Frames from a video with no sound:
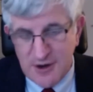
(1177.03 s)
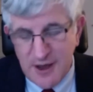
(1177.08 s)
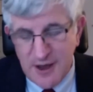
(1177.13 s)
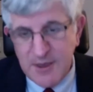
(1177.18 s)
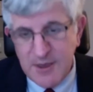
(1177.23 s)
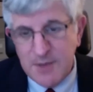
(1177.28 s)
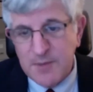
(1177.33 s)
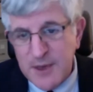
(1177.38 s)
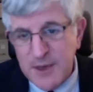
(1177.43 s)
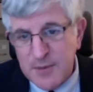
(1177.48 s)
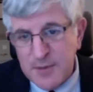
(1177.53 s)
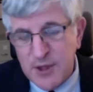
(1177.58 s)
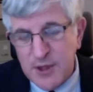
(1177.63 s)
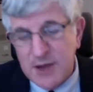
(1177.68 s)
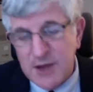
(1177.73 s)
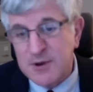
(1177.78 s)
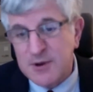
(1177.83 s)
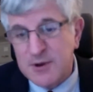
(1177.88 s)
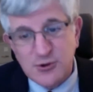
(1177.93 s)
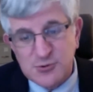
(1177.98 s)
I mean,
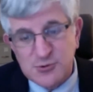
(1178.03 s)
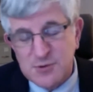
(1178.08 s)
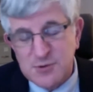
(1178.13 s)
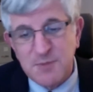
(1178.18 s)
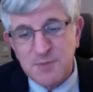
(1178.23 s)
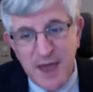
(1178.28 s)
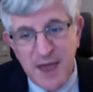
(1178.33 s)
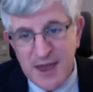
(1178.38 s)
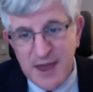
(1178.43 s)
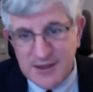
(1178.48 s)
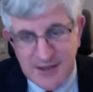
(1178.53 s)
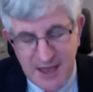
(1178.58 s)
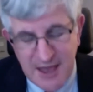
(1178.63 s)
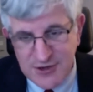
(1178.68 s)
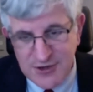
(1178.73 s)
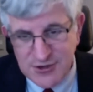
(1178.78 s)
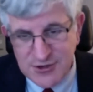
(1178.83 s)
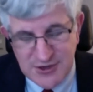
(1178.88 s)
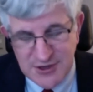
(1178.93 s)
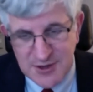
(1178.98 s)
anybody who's been paying
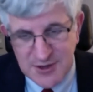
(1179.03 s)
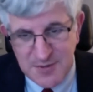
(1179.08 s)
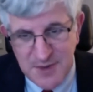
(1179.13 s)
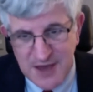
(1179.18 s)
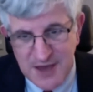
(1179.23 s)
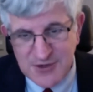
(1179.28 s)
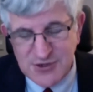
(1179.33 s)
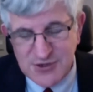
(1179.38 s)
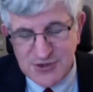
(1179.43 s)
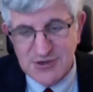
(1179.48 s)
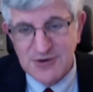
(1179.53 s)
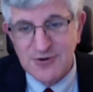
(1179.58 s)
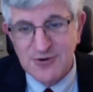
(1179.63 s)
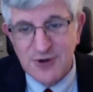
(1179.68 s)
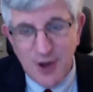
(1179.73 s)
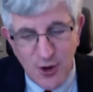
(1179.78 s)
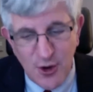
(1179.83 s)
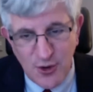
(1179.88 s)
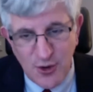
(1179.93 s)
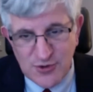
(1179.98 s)
attention to the past year
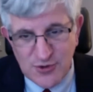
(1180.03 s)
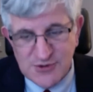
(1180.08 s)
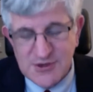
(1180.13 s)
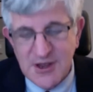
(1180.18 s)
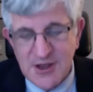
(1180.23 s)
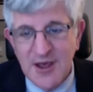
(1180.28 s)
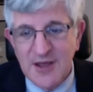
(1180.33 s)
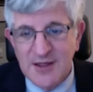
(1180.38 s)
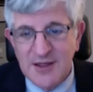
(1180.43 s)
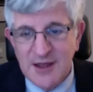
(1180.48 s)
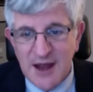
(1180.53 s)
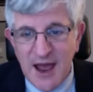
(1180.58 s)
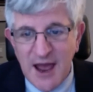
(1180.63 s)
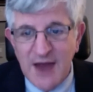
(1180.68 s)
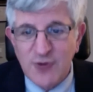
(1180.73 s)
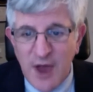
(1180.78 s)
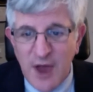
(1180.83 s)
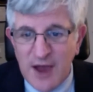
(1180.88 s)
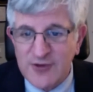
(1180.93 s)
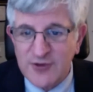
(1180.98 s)
knows that
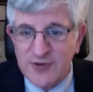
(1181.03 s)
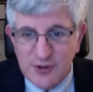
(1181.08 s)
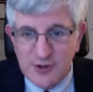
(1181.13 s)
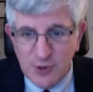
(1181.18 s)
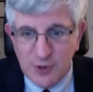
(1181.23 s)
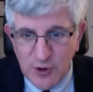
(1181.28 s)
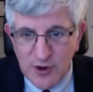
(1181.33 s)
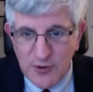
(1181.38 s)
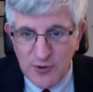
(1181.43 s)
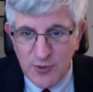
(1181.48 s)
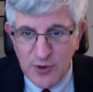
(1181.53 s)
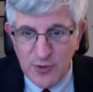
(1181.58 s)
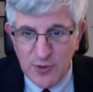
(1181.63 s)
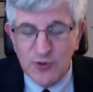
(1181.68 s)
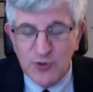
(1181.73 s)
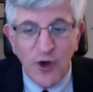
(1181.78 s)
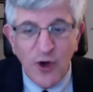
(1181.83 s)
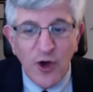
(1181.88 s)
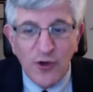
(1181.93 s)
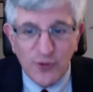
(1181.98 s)
hydroxychloroquine
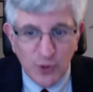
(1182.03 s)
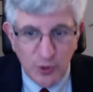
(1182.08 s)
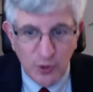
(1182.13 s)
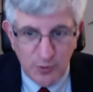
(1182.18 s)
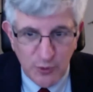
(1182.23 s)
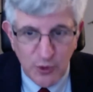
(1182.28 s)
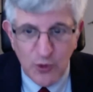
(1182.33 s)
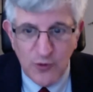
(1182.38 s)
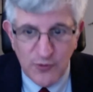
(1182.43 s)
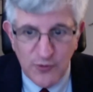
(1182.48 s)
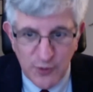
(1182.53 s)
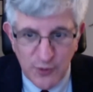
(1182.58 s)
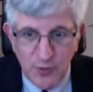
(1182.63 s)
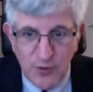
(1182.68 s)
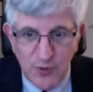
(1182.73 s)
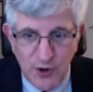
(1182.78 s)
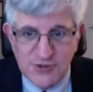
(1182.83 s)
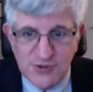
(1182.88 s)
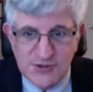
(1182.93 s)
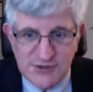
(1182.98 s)
was also approved through
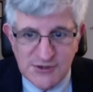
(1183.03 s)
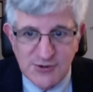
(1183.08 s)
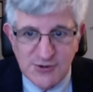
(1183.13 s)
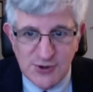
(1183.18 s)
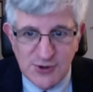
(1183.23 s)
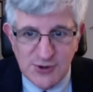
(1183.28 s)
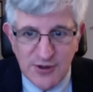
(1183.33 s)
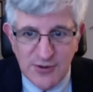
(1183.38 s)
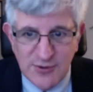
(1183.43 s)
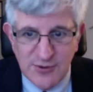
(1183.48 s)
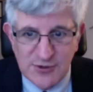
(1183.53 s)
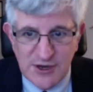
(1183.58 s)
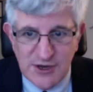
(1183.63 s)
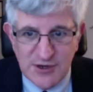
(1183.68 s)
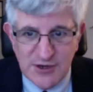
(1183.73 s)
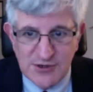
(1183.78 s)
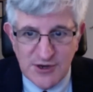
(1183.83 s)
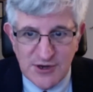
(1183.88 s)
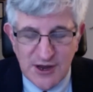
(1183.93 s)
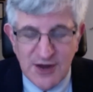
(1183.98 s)
emergency use
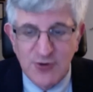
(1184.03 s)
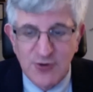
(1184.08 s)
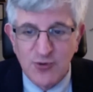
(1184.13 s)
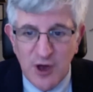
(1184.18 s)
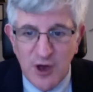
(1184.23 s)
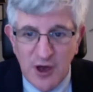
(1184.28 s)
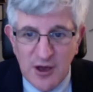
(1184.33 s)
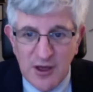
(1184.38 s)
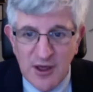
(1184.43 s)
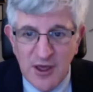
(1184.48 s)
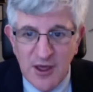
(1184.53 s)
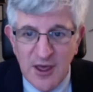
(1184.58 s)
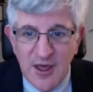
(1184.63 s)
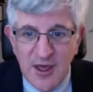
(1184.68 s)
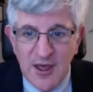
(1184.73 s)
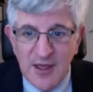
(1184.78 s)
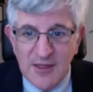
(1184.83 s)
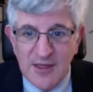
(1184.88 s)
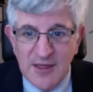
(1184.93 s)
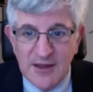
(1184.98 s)
authorization, a drug
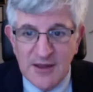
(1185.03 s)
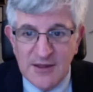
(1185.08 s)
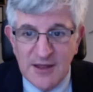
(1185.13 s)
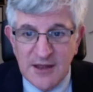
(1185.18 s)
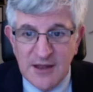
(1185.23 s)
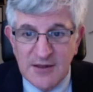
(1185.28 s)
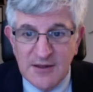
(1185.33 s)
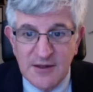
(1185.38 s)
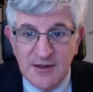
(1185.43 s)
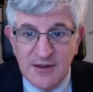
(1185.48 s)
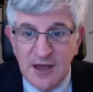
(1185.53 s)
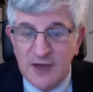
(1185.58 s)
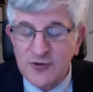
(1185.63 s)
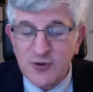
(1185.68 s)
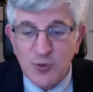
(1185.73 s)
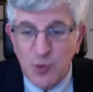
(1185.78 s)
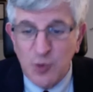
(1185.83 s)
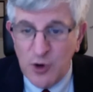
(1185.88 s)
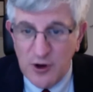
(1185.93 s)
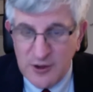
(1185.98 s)
that
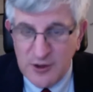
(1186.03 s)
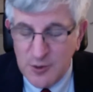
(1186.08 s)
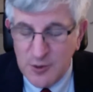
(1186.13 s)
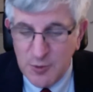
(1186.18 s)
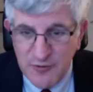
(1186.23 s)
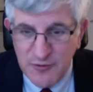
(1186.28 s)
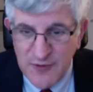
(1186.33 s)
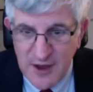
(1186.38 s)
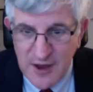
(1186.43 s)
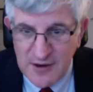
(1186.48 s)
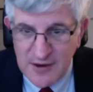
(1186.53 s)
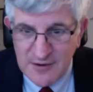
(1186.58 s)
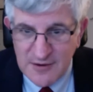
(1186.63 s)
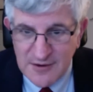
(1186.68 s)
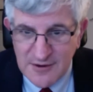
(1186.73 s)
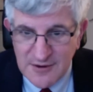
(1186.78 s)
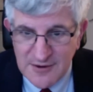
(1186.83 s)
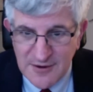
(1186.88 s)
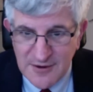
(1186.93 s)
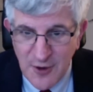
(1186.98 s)
doesn't work to prevent
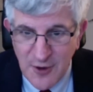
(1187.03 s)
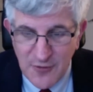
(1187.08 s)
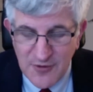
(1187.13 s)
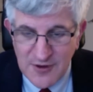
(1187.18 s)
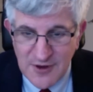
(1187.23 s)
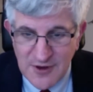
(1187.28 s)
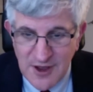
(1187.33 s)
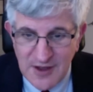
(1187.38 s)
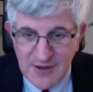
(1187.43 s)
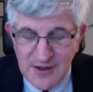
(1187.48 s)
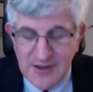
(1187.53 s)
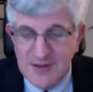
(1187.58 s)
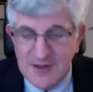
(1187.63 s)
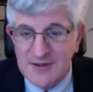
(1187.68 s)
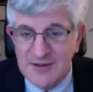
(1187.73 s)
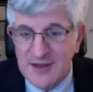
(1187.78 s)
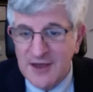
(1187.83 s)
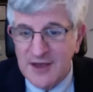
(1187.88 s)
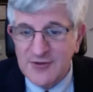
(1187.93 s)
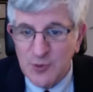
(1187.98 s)
COVID-19,
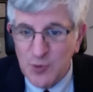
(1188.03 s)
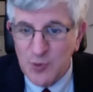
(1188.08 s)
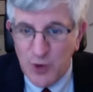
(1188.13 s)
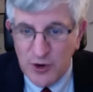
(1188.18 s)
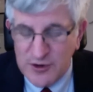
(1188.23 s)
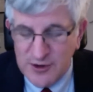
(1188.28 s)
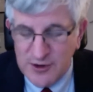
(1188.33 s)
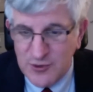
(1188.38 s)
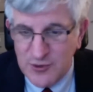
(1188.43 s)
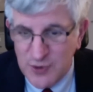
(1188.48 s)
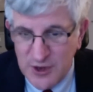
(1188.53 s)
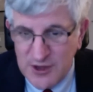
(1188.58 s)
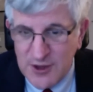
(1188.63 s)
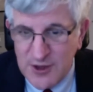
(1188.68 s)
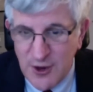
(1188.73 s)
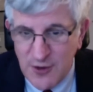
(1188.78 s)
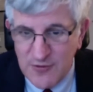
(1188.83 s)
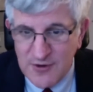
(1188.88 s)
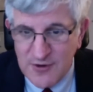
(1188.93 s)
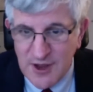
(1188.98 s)
that doesn't work to treat
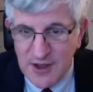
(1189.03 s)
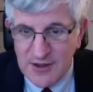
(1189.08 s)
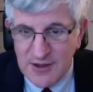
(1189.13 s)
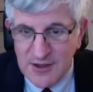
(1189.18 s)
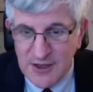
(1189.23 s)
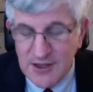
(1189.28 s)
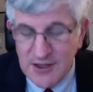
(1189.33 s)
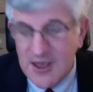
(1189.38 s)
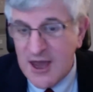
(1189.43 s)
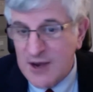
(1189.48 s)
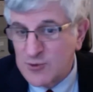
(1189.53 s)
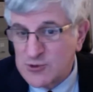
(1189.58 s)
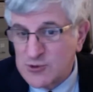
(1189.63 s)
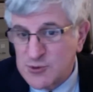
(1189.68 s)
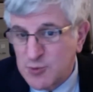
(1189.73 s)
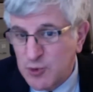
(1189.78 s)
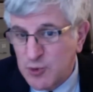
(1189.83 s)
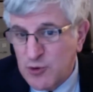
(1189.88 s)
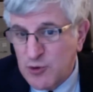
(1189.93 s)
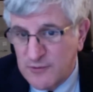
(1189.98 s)
COVID-19, yet it was
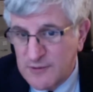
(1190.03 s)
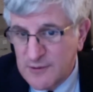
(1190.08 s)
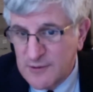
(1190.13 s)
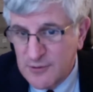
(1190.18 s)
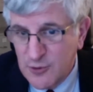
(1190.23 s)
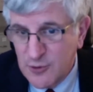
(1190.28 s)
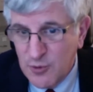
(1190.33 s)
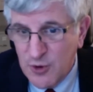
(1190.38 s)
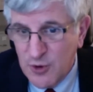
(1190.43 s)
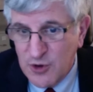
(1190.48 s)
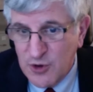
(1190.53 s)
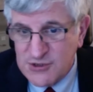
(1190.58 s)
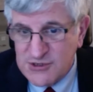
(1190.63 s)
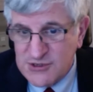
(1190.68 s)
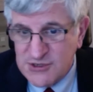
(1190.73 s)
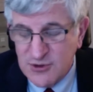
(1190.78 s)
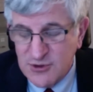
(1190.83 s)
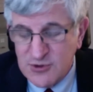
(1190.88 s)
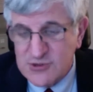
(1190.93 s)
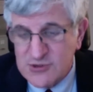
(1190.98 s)
approved through
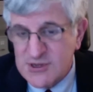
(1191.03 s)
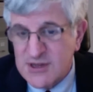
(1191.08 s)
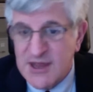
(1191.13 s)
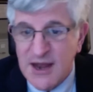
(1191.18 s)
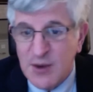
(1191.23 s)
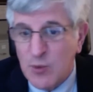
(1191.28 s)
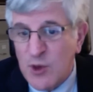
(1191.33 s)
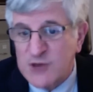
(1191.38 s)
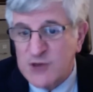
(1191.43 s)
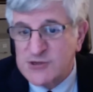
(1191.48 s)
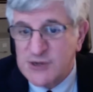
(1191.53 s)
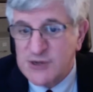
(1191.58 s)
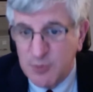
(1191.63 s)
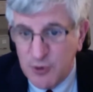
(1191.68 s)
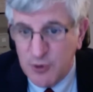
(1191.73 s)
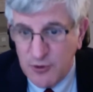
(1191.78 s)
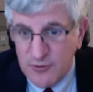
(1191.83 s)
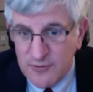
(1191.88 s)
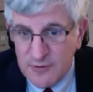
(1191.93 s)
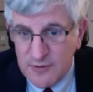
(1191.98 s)
emergency use, and then it wasn't
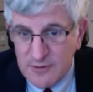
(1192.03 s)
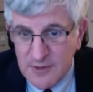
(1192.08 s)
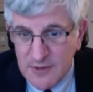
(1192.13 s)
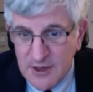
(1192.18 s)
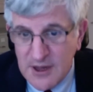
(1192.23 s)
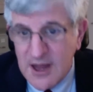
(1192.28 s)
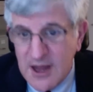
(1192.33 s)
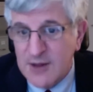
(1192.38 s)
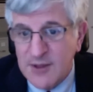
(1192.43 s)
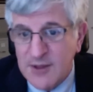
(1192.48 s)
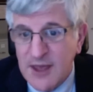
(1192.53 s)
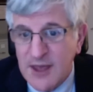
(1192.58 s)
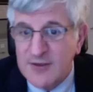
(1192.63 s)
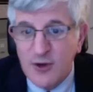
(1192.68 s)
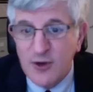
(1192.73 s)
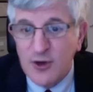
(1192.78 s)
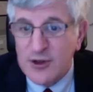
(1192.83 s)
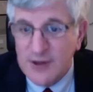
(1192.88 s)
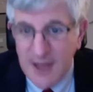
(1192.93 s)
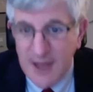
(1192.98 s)
approved. And then they
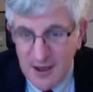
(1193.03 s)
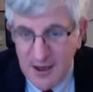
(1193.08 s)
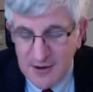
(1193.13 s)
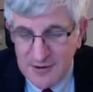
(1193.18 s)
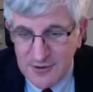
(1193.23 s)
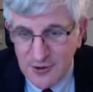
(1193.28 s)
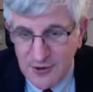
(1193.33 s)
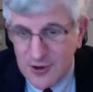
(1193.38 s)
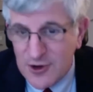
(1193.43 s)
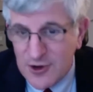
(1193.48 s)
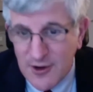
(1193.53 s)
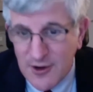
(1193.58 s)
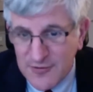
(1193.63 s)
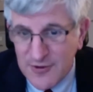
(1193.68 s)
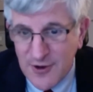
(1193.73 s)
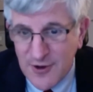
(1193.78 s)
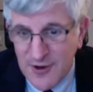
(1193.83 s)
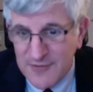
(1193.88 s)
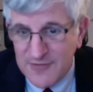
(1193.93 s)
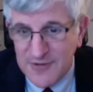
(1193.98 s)
took it down, took it
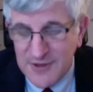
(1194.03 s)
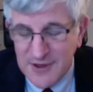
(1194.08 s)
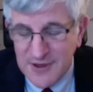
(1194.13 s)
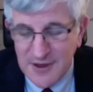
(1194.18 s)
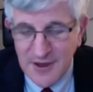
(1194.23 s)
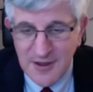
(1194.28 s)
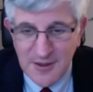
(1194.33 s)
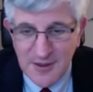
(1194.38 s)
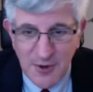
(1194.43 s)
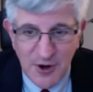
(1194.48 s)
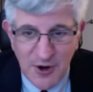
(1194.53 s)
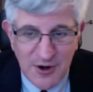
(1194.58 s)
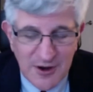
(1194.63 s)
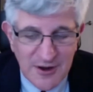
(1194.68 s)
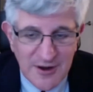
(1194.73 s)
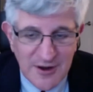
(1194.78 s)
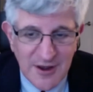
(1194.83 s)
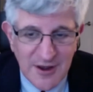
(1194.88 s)
off the market.